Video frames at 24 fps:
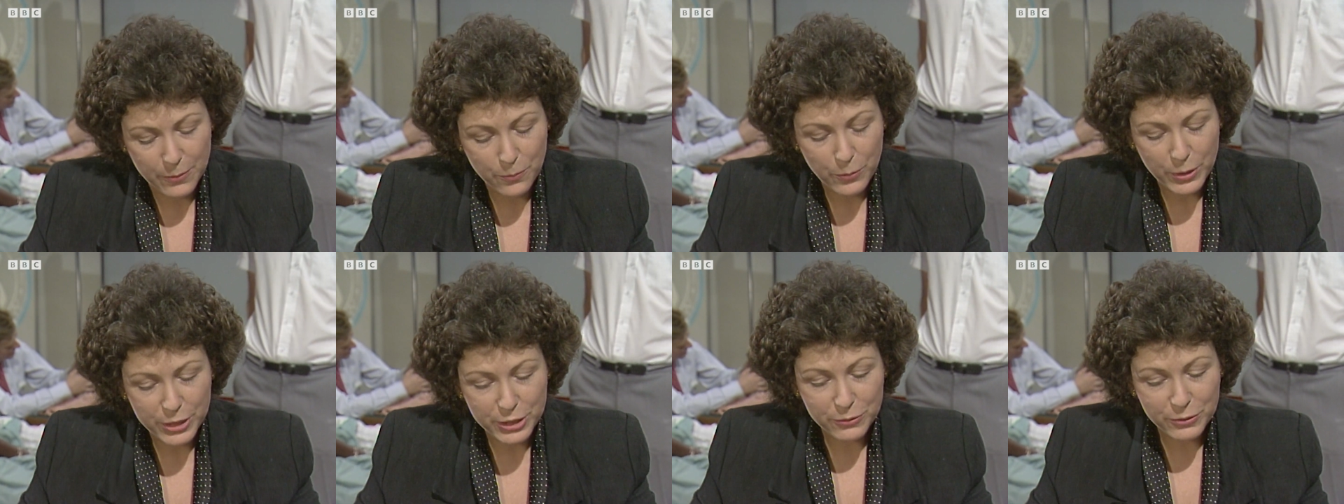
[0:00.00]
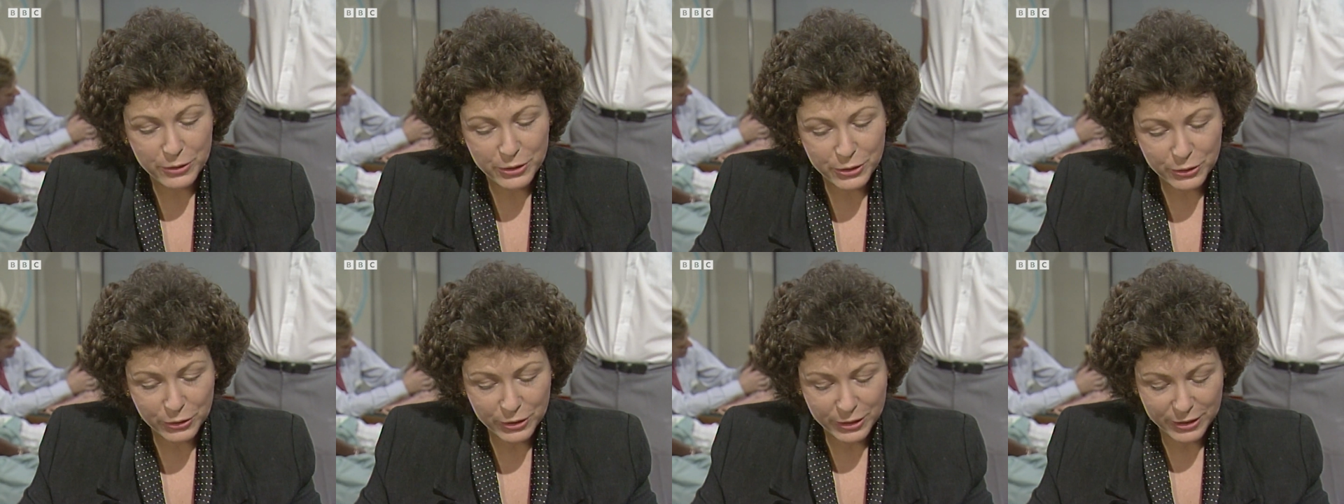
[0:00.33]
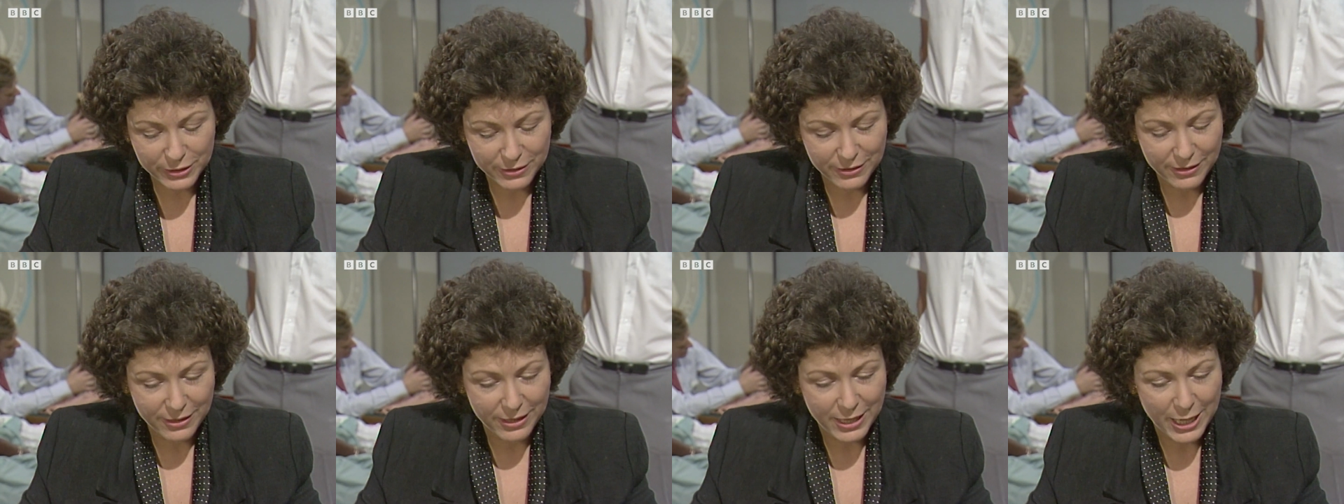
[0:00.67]
and when you
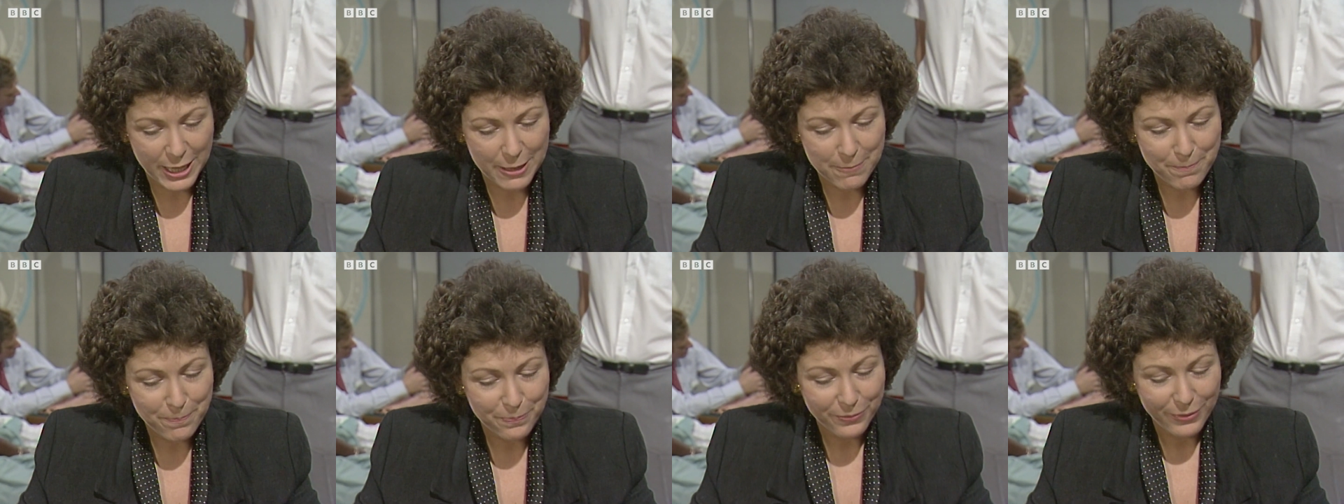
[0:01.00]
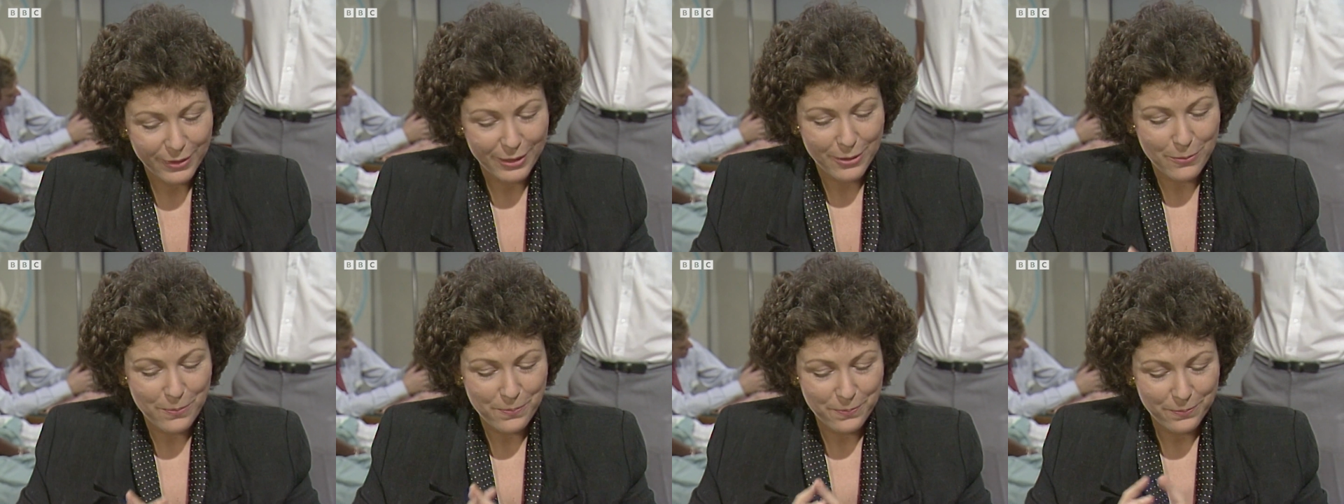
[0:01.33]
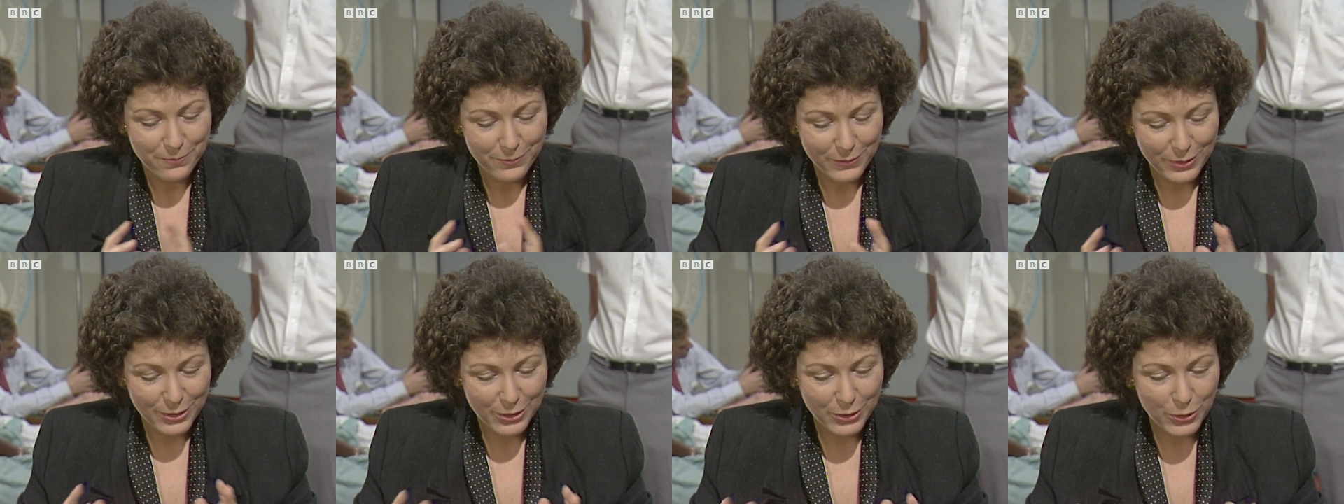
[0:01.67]
look at the
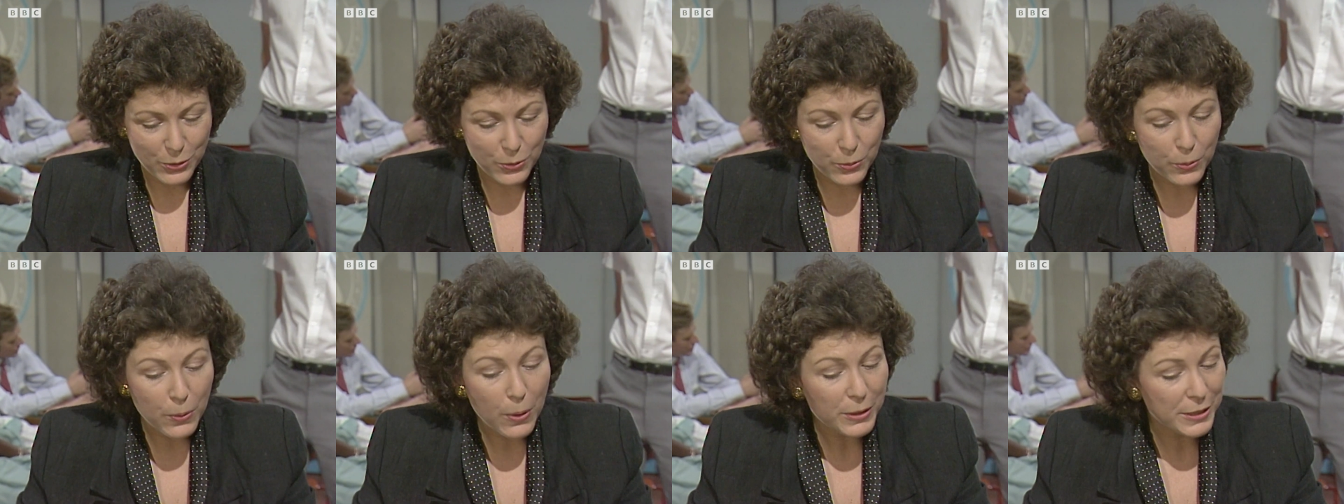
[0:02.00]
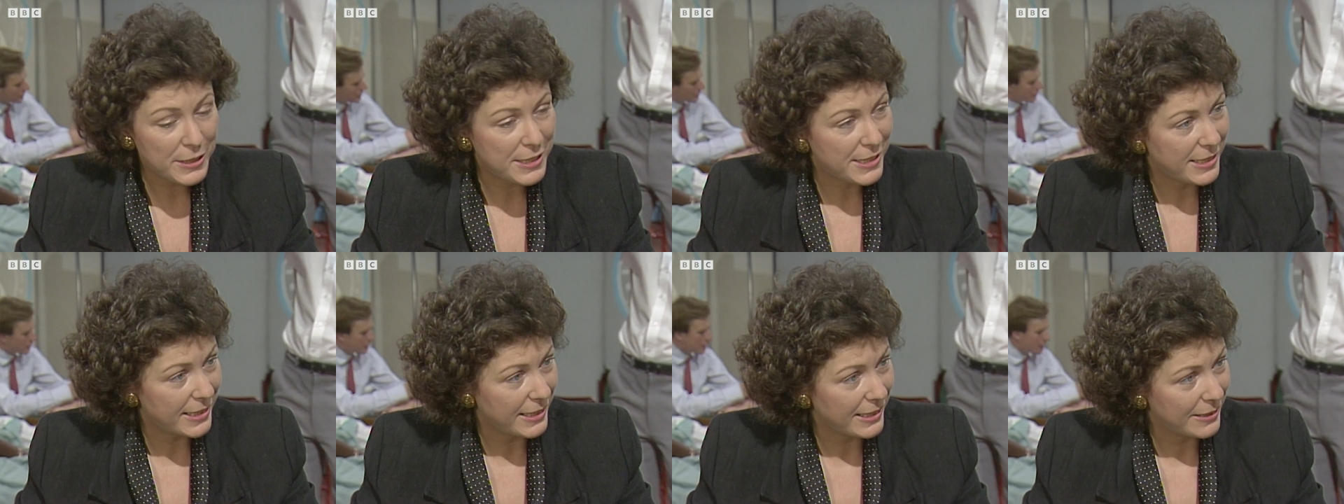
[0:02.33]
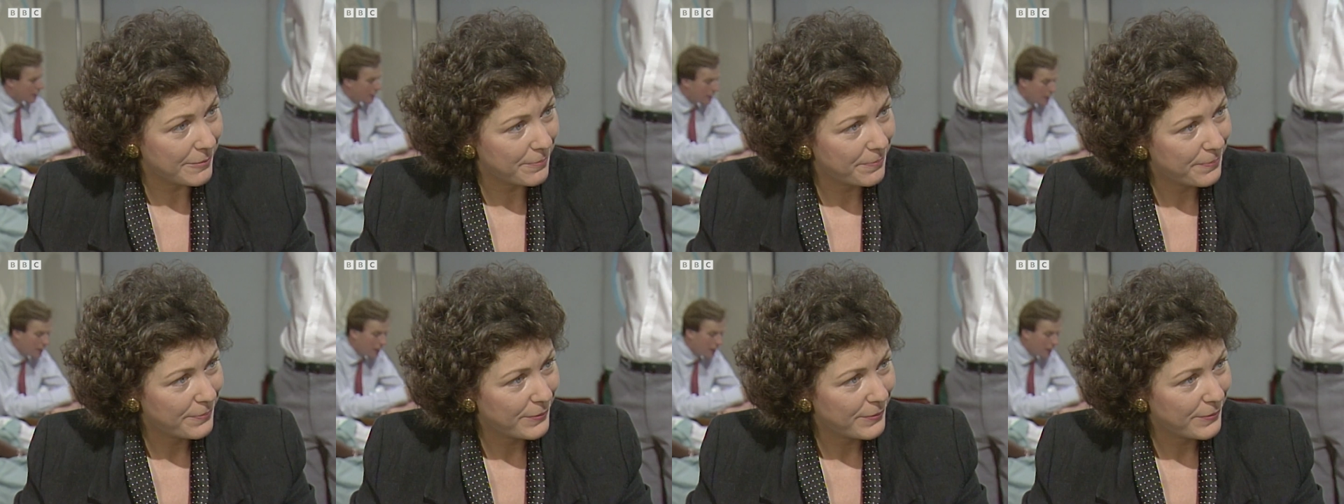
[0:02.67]
quality